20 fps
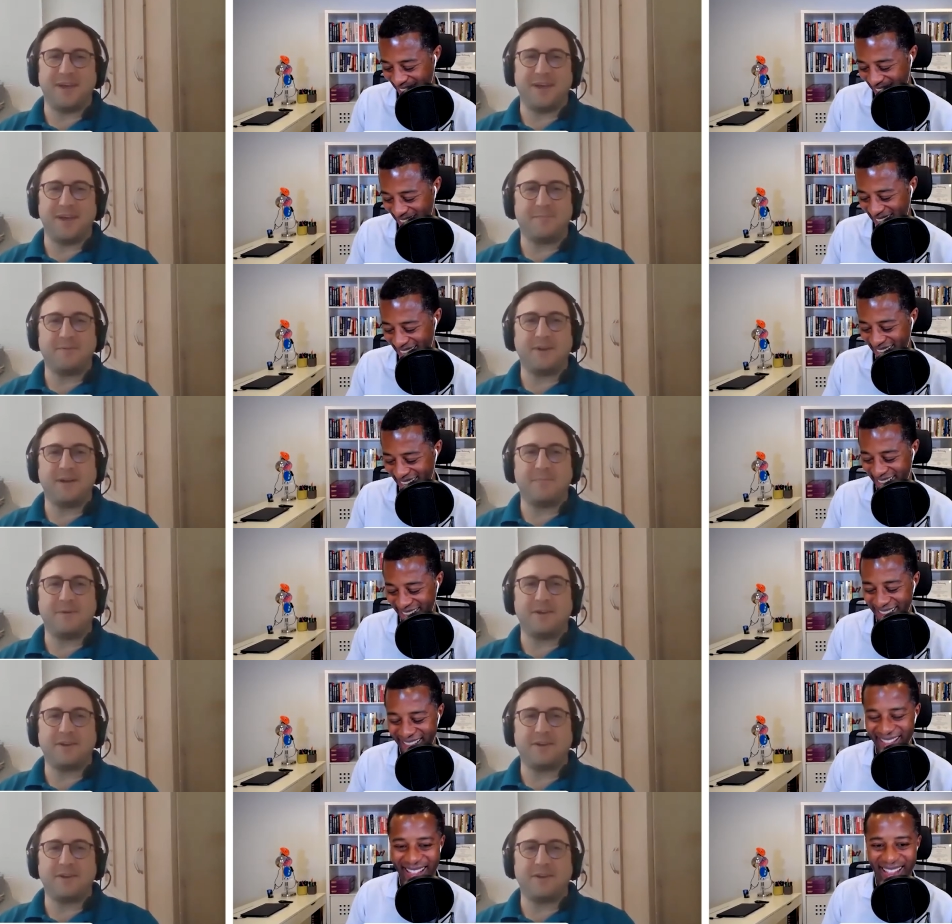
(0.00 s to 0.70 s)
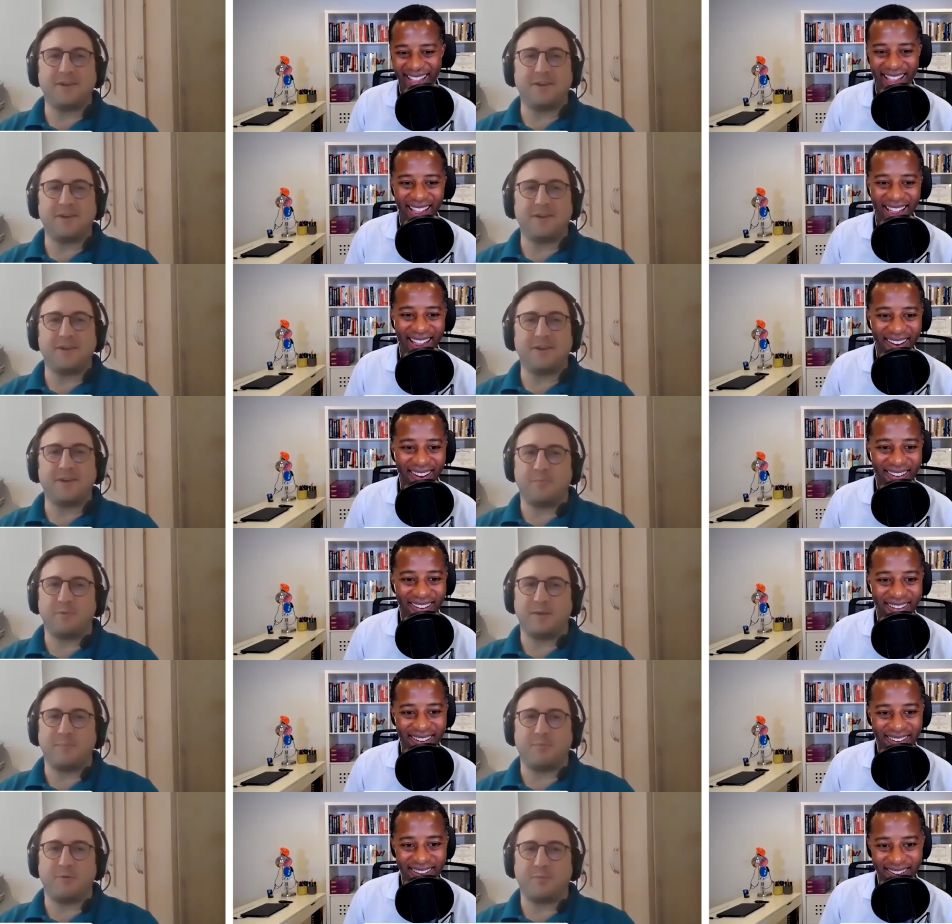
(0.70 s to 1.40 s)
Speaker 1: I'm, I'm actually not a
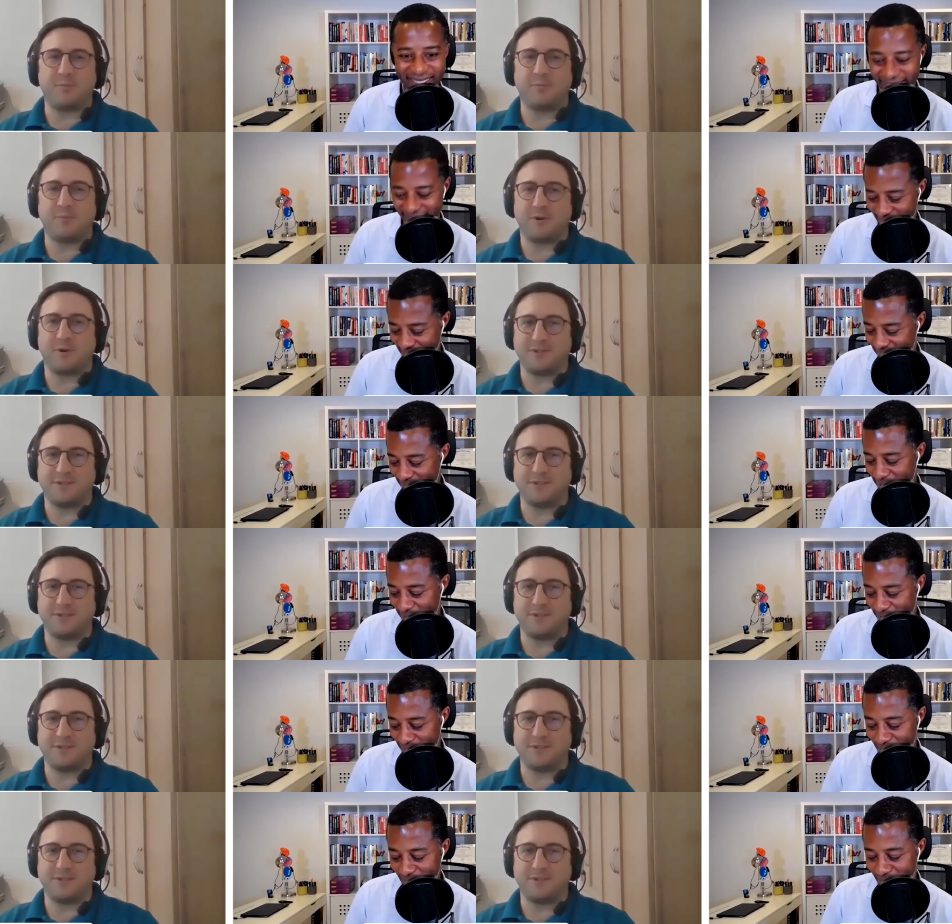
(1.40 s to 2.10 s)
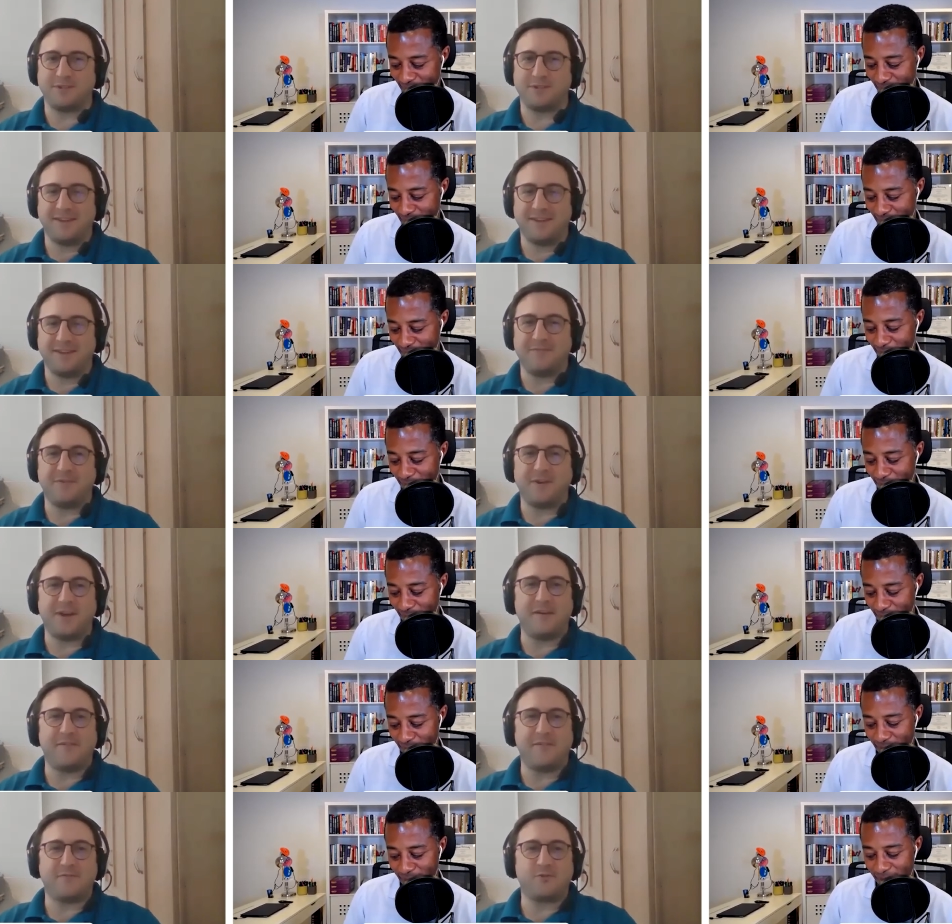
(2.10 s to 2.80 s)
big book person if
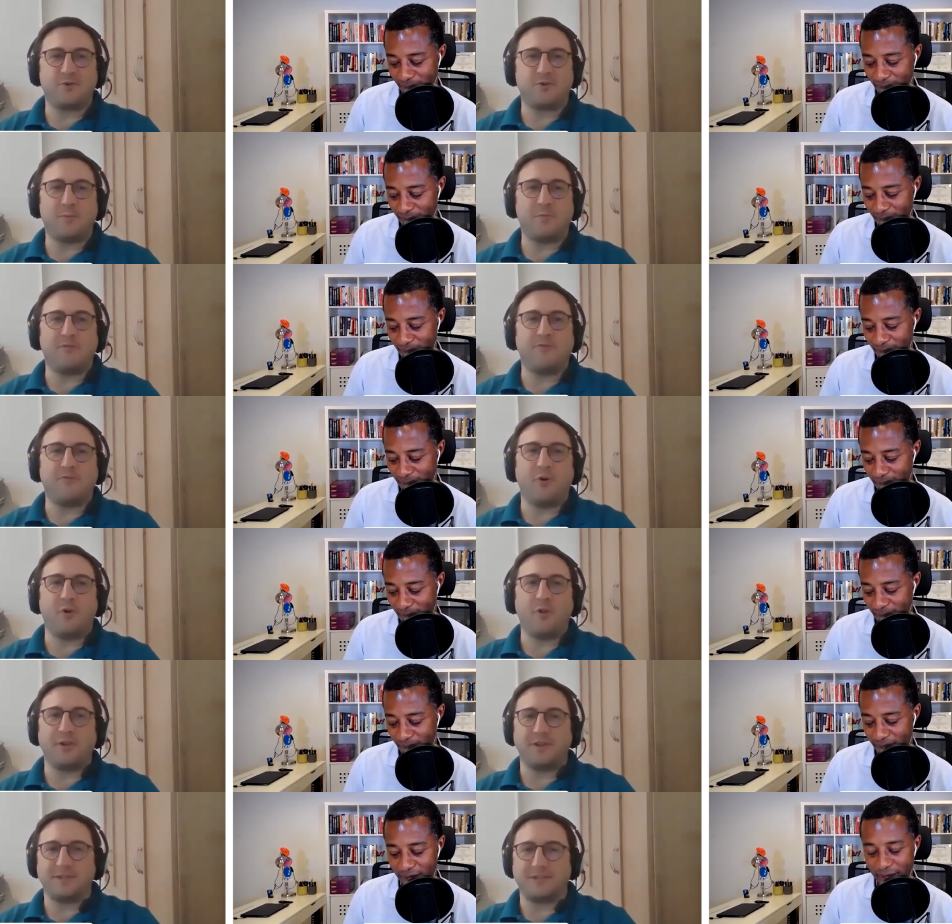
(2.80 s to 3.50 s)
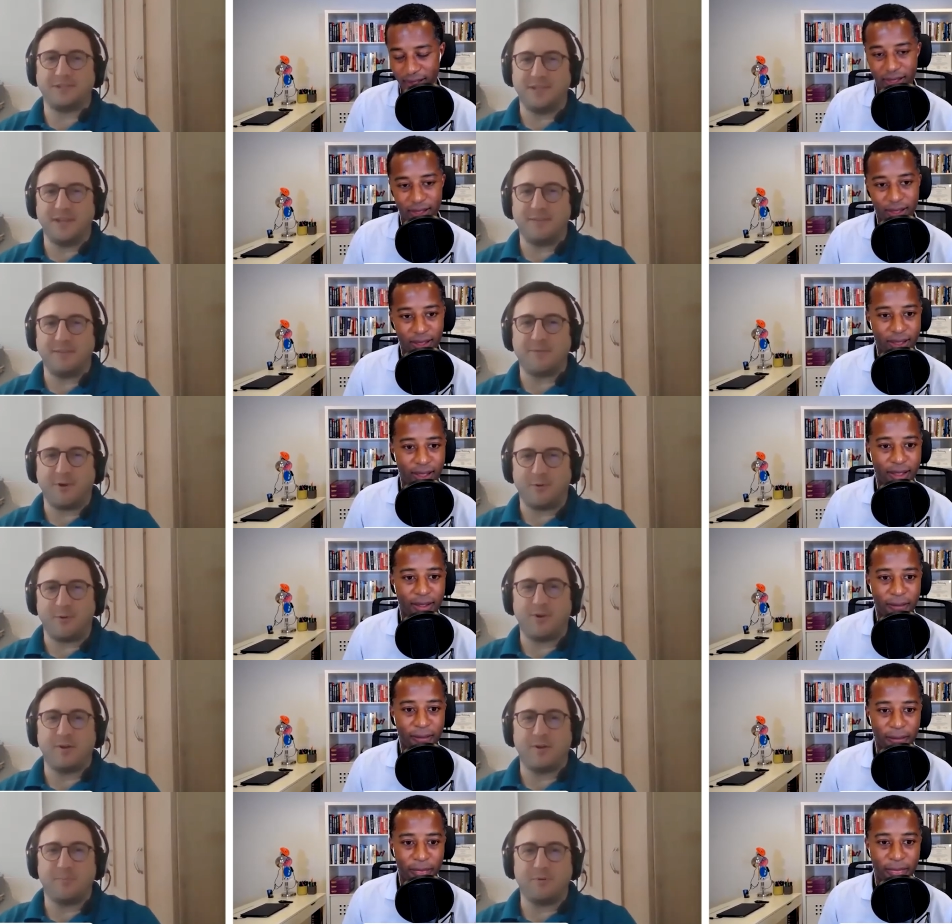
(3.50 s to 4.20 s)
I have trouble falling asleep, I'll
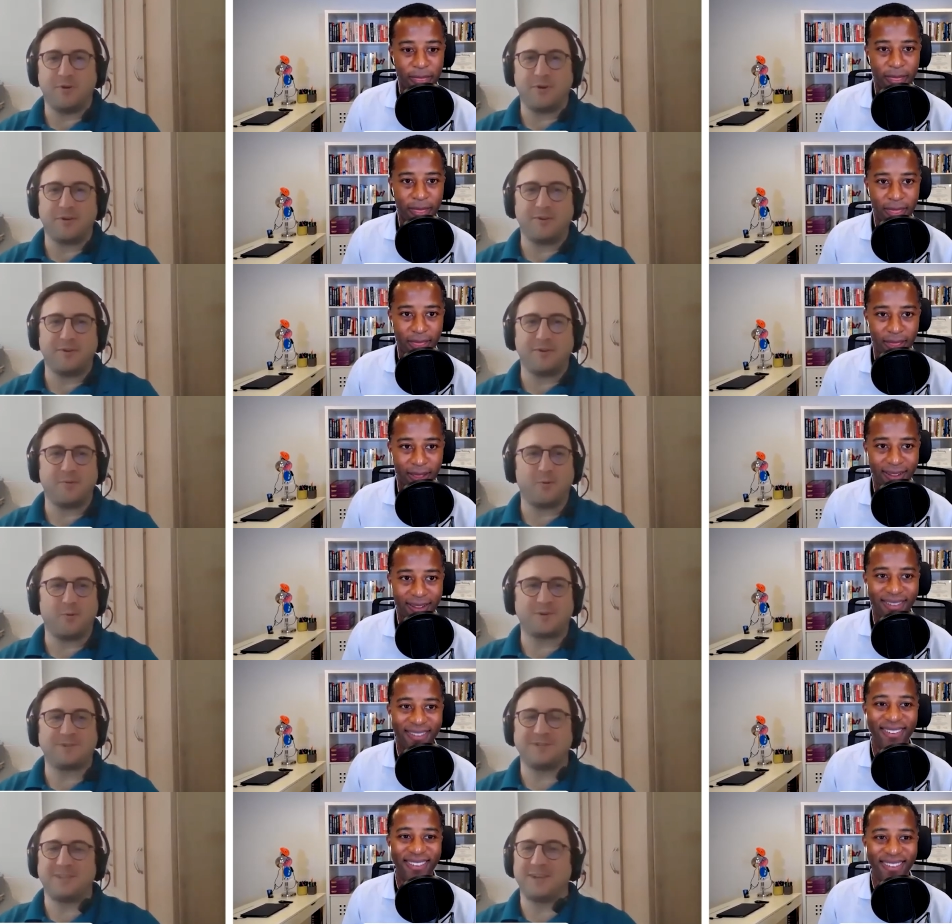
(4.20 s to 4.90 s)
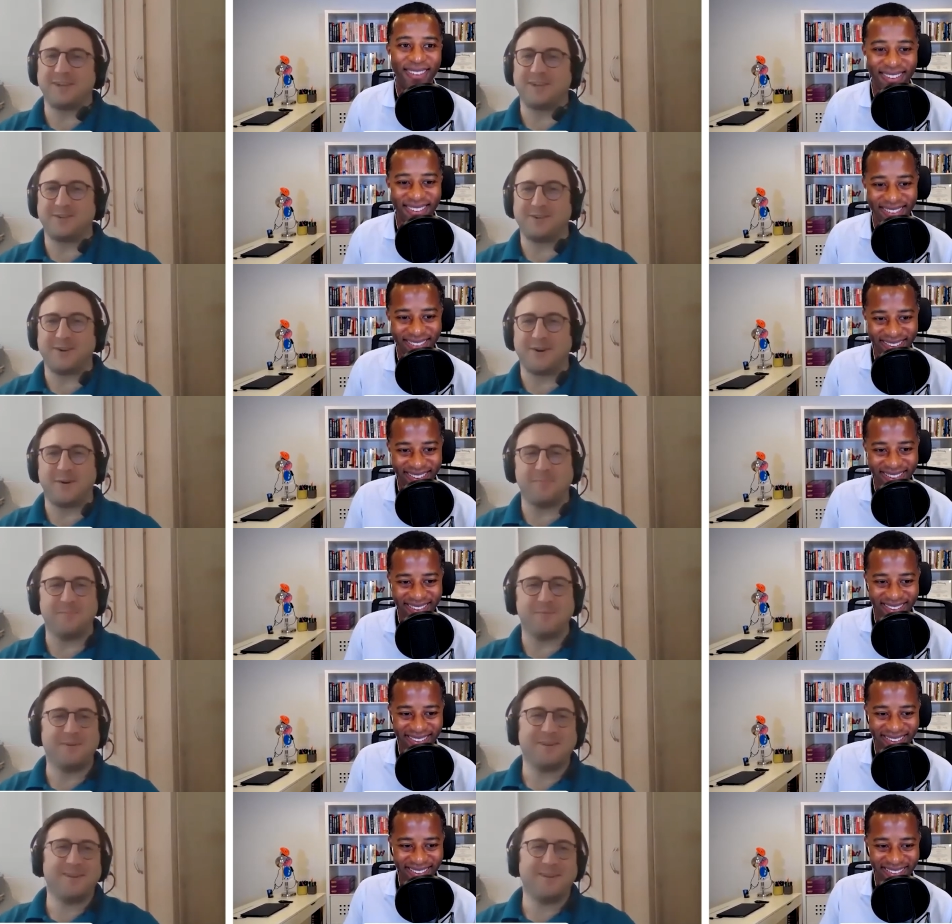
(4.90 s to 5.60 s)
read a book. It works like a charm.